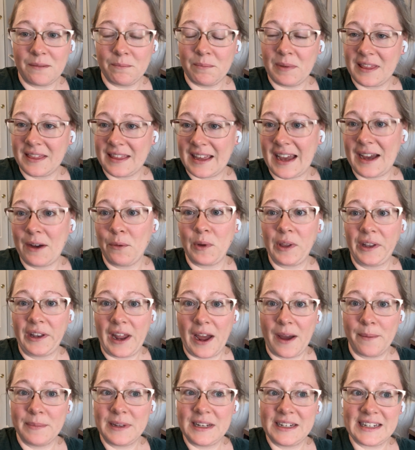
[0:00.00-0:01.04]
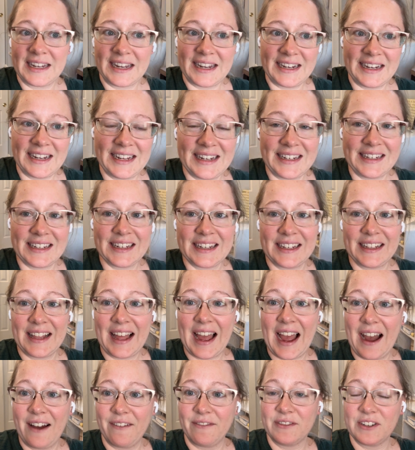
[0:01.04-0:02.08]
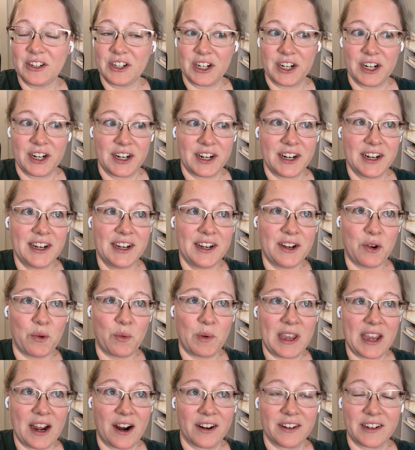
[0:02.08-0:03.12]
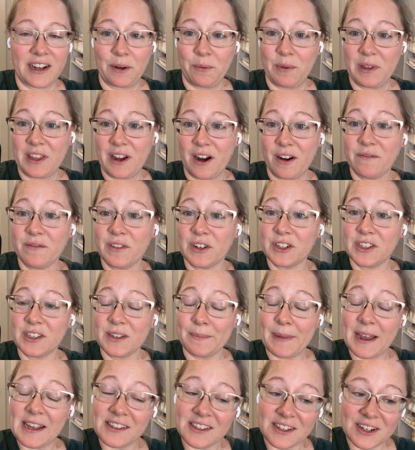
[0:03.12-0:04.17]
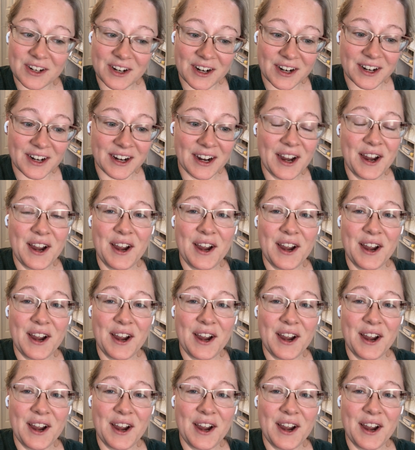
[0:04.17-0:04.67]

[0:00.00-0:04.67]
but that will not be done until after we are done with our first semester.